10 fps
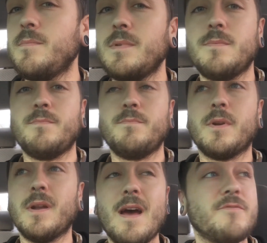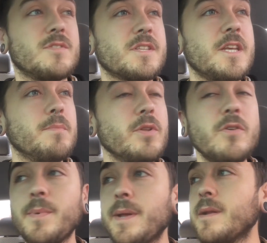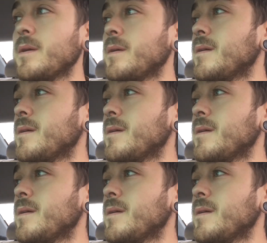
I'm just gonna have to just keep looping.